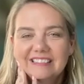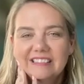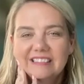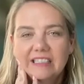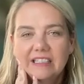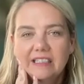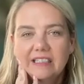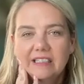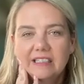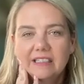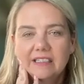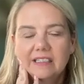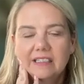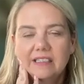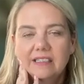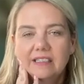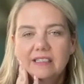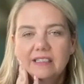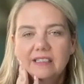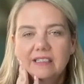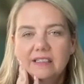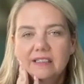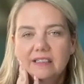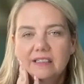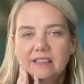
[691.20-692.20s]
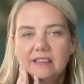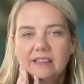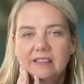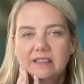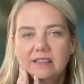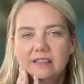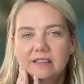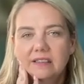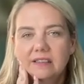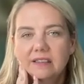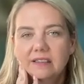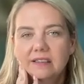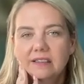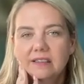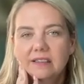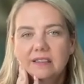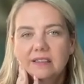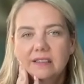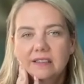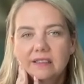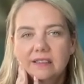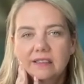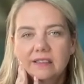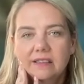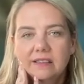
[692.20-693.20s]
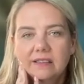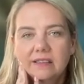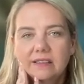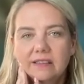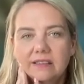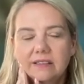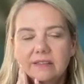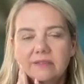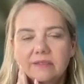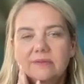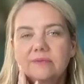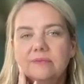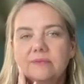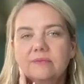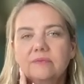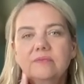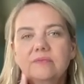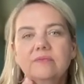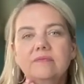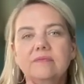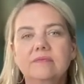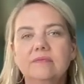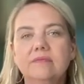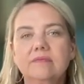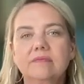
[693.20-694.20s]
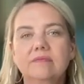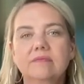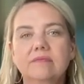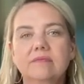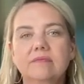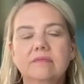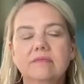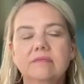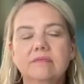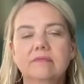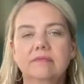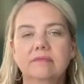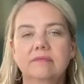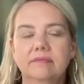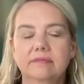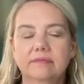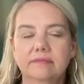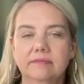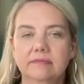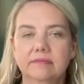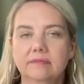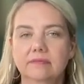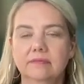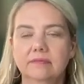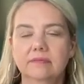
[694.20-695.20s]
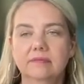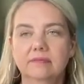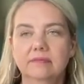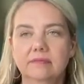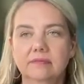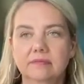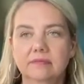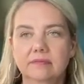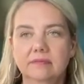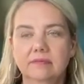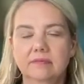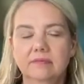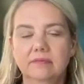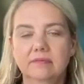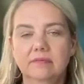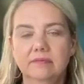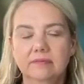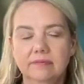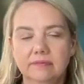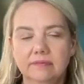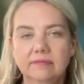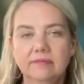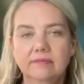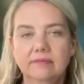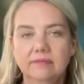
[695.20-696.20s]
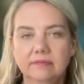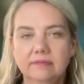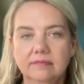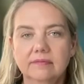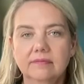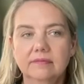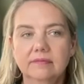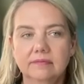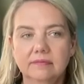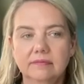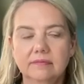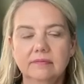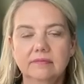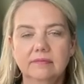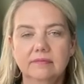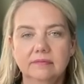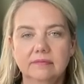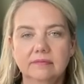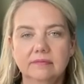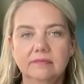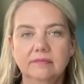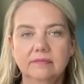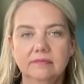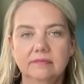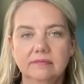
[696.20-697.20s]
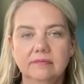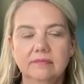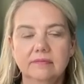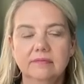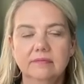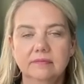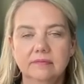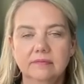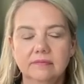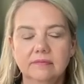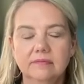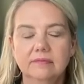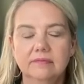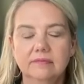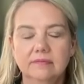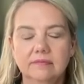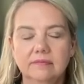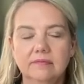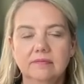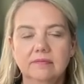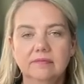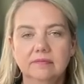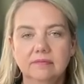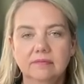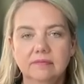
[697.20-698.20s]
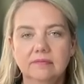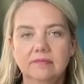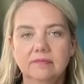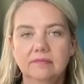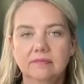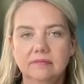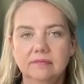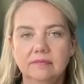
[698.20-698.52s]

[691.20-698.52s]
No words are spoken by the person on screen.